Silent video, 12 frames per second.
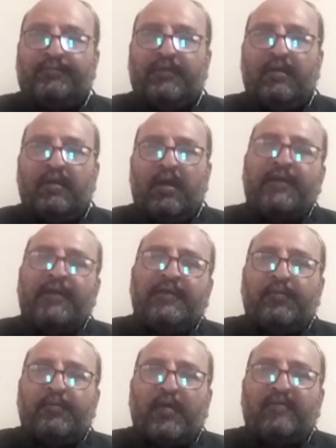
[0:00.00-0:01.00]
So
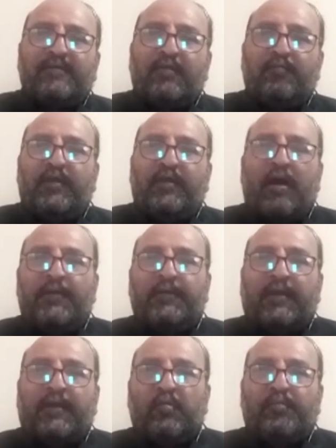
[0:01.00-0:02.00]
there
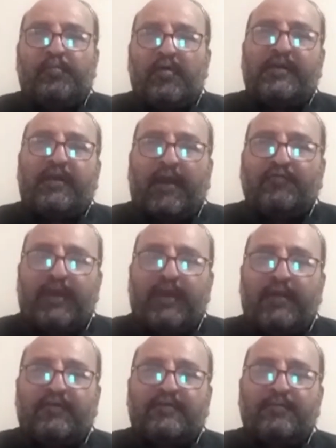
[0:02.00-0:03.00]
is a great need
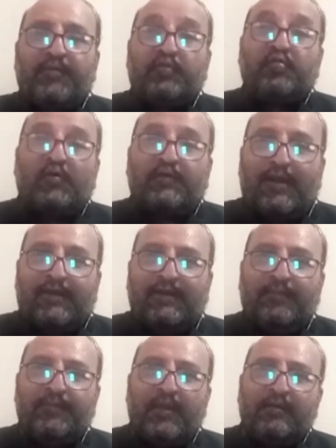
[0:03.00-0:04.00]
and
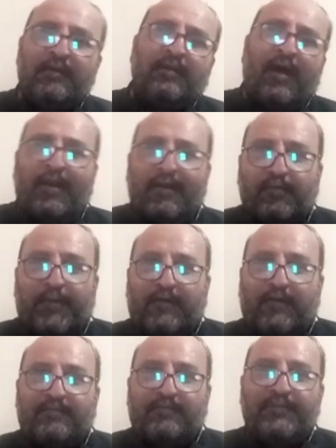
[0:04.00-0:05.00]
urgency to look
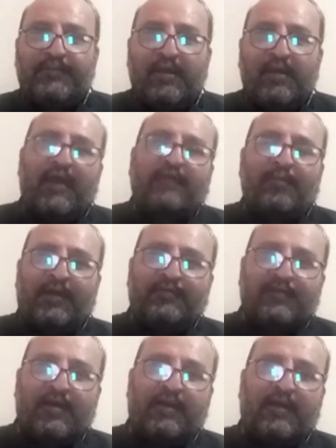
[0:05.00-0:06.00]
into revamp our
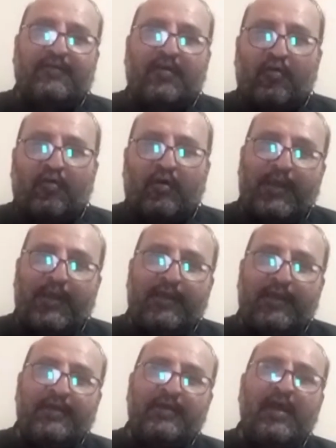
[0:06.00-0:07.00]
total curriculum
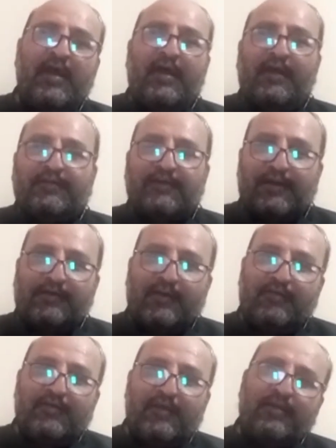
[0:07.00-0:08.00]
system
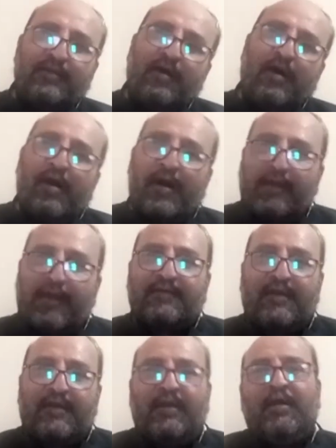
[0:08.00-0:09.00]
as per the
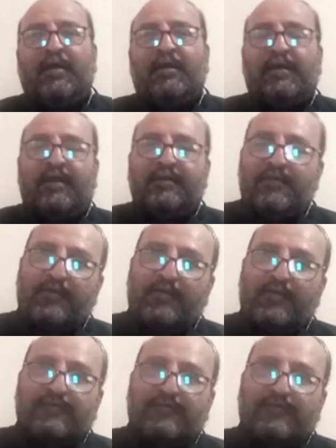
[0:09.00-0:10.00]
changes happening in our
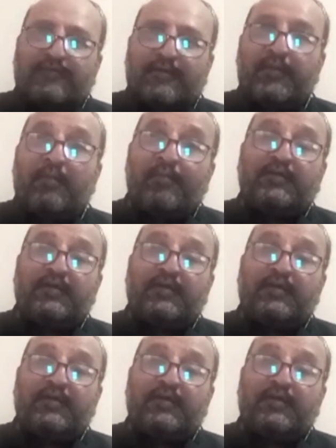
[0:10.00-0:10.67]
library environment.